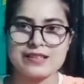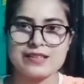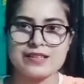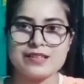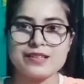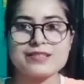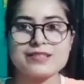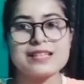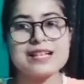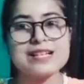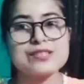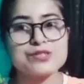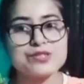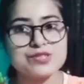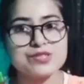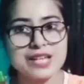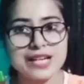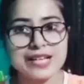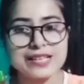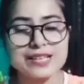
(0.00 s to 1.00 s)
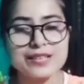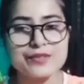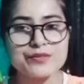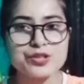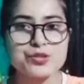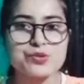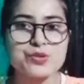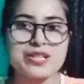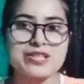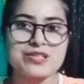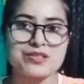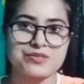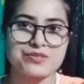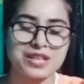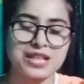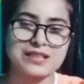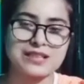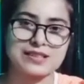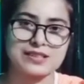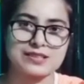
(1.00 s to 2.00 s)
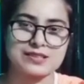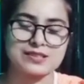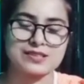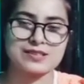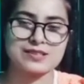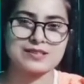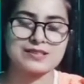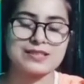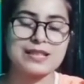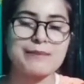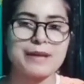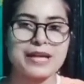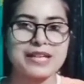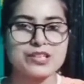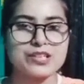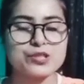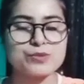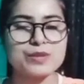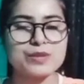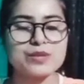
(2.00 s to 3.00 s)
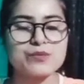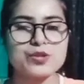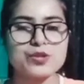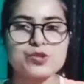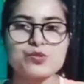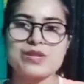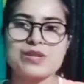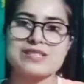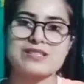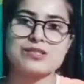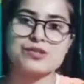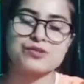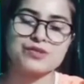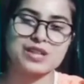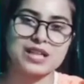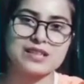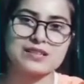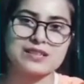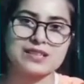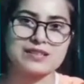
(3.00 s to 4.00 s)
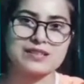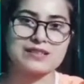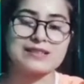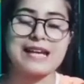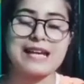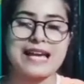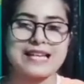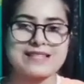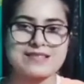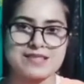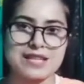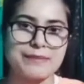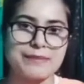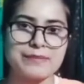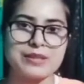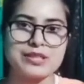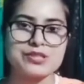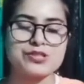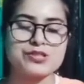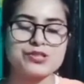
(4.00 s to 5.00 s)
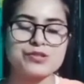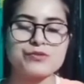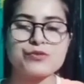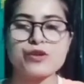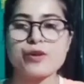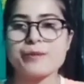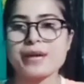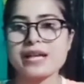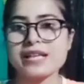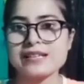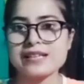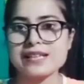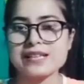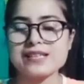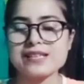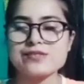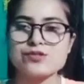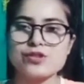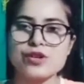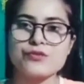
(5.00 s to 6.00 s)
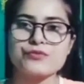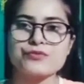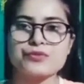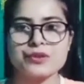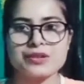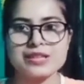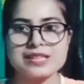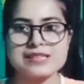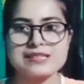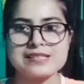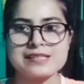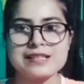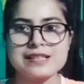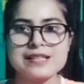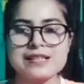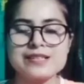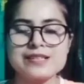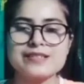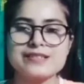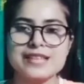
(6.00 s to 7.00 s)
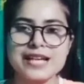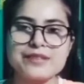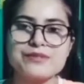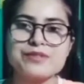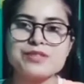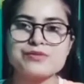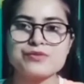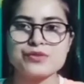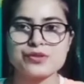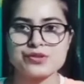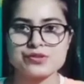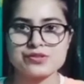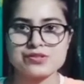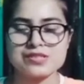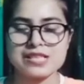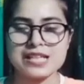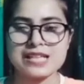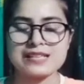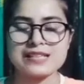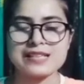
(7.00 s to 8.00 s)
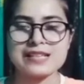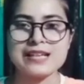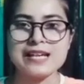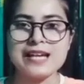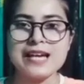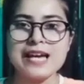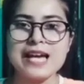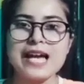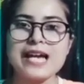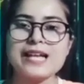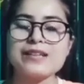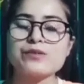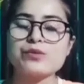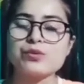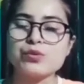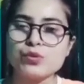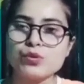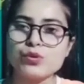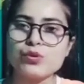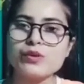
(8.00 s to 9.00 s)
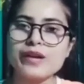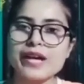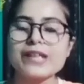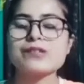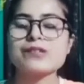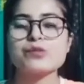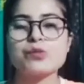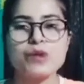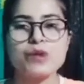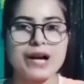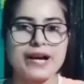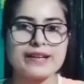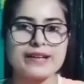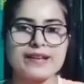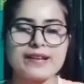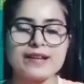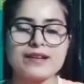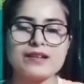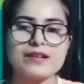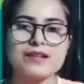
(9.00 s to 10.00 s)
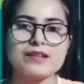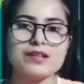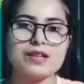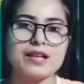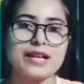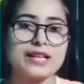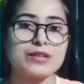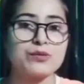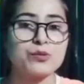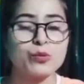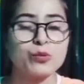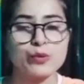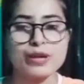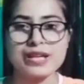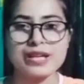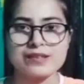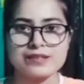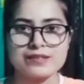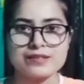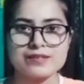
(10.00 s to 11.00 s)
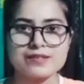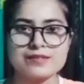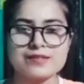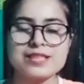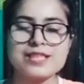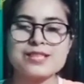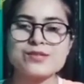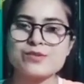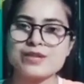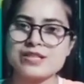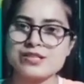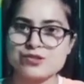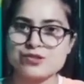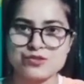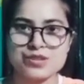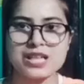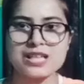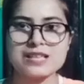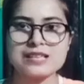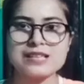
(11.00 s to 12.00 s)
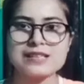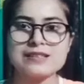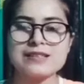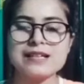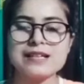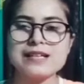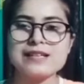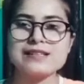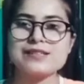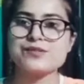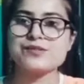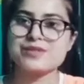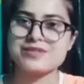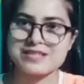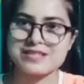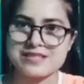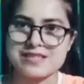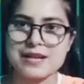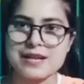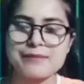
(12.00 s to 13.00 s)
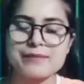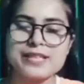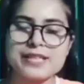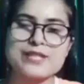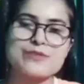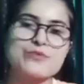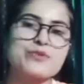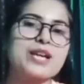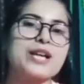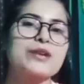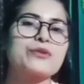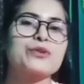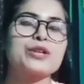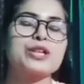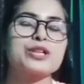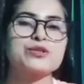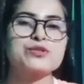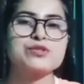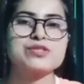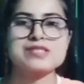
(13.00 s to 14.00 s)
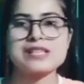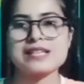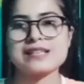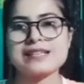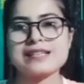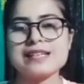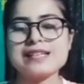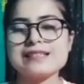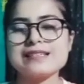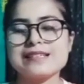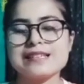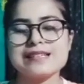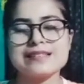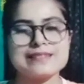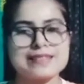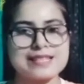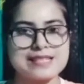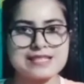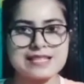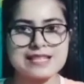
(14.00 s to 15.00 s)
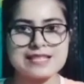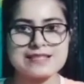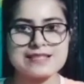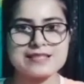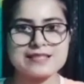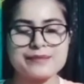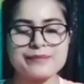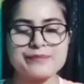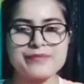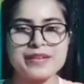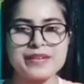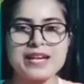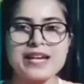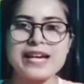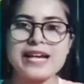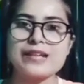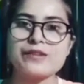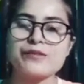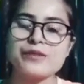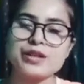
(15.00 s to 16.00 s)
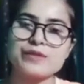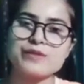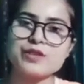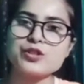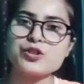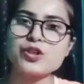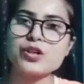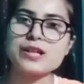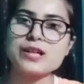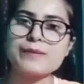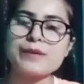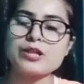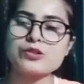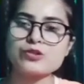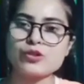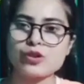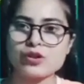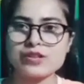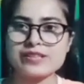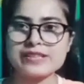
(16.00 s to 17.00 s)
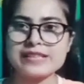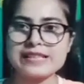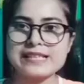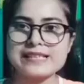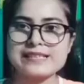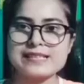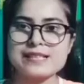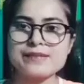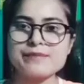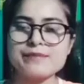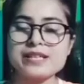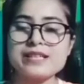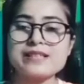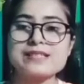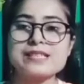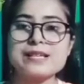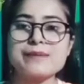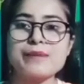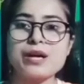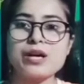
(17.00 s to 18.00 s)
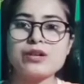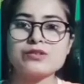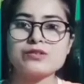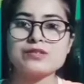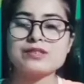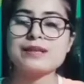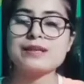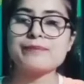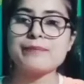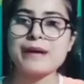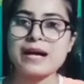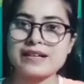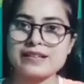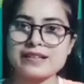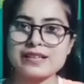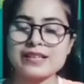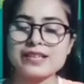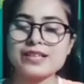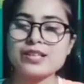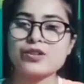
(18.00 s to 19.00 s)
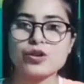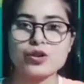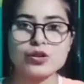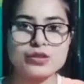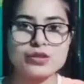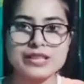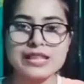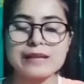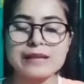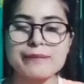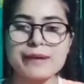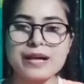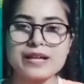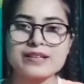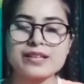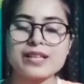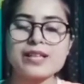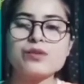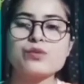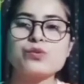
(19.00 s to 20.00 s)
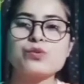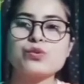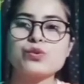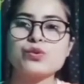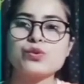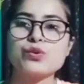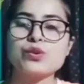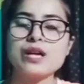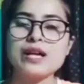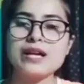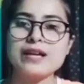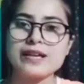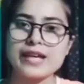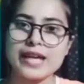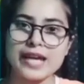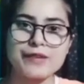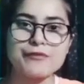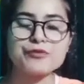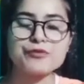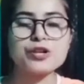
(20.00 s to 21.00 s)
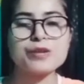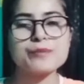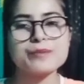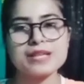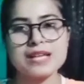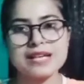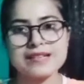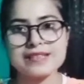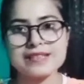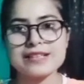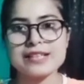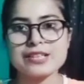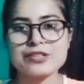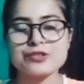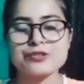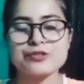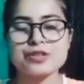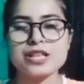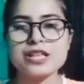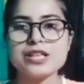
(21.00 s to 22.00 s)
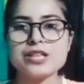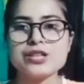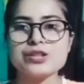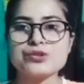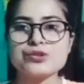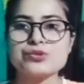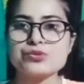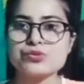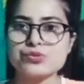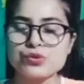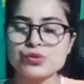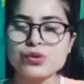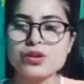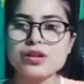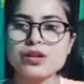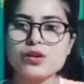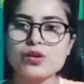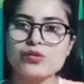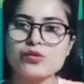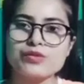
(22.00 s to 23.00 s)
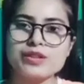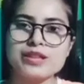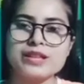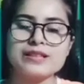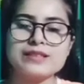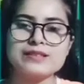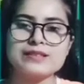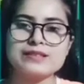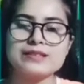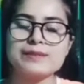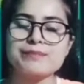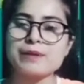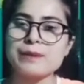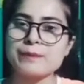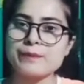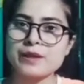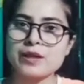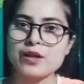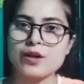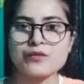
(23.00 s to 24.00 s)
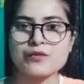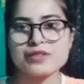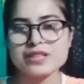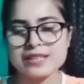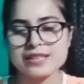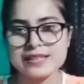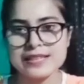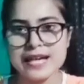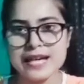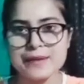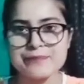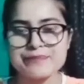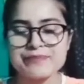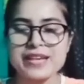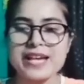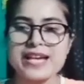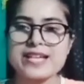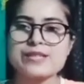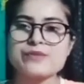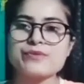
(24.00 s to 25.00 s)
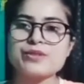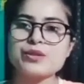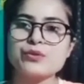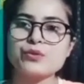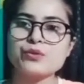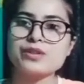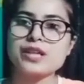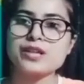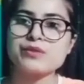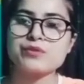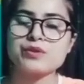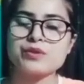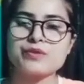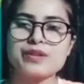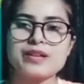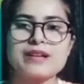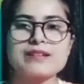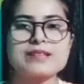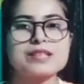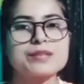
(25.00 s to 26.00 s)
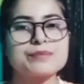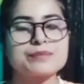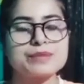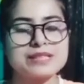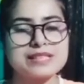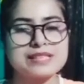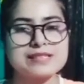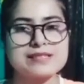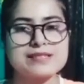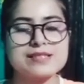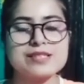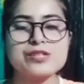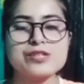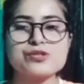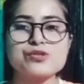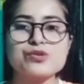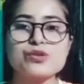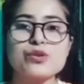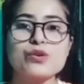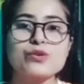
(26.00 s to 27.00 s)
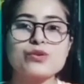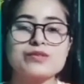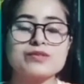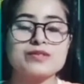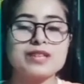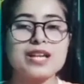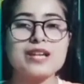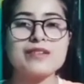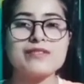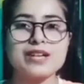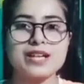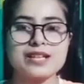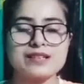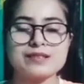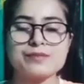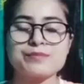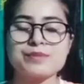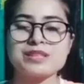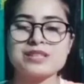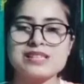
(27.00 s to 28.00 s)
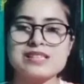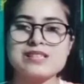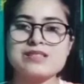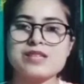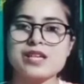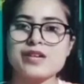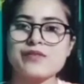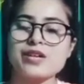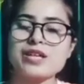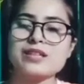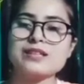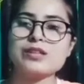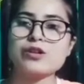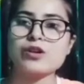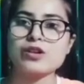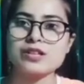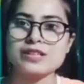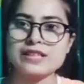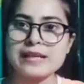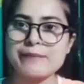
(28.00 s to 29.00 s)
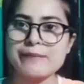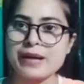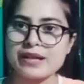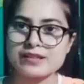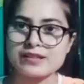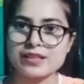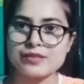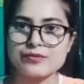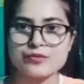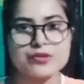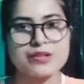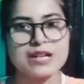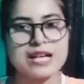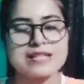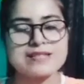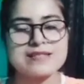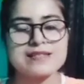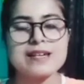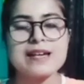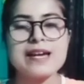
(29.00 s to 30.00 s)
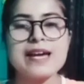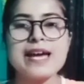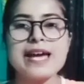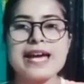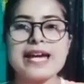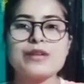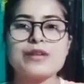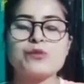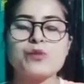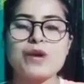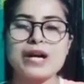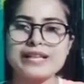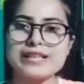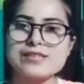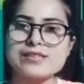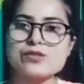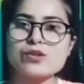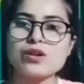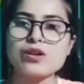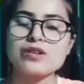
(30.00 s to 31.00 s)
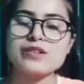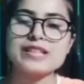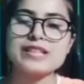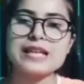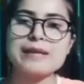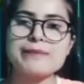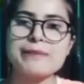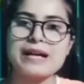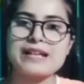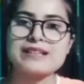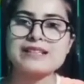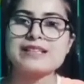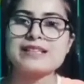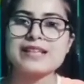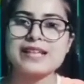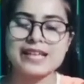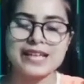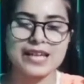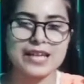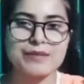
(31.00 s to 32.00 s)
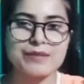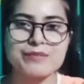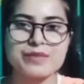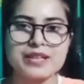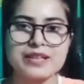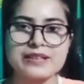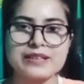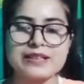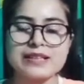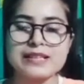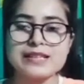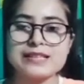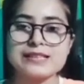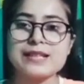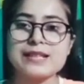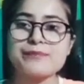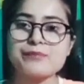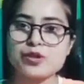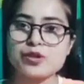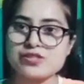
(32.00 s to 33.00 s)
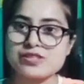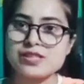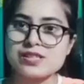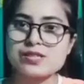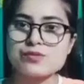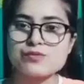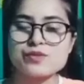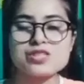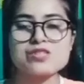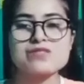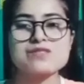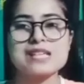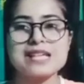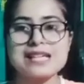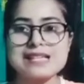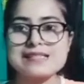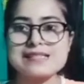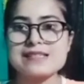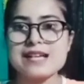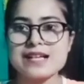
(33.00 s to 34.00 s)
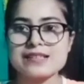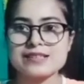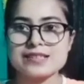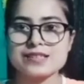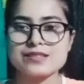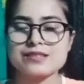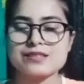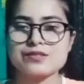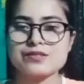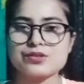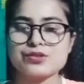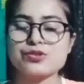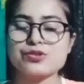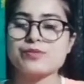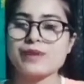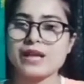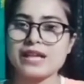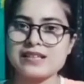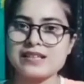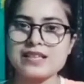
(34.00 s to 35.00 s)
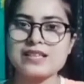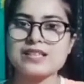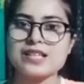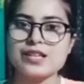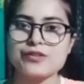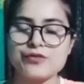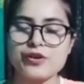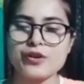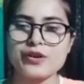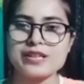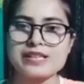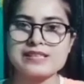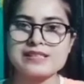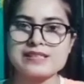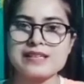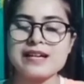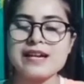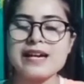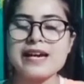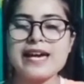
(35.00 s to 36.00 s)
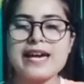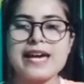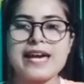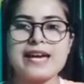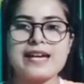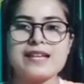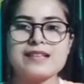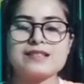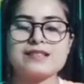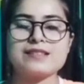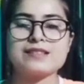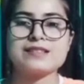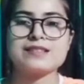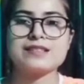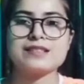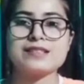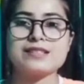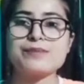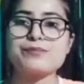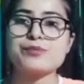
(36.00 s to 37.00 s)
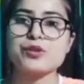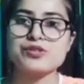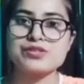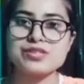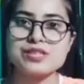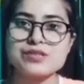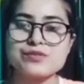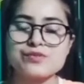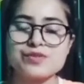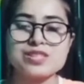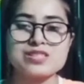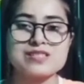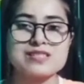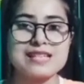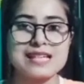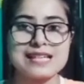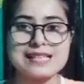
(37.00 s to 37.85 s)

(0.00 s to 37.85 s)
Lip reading: The society which was created, the management which was created, established for maintenance of forest, that was forest society. And who and why and when this was created, this was established, we are going to study it in this lesson. And when we talk about colonialism, it's about the party, the colonial party who came from another country to rule over the people of India. As we know that we were under British, so the British, they were the colonial party for us. And why this colonial party, they came here, the process which they started to maintain the forest, and the process which they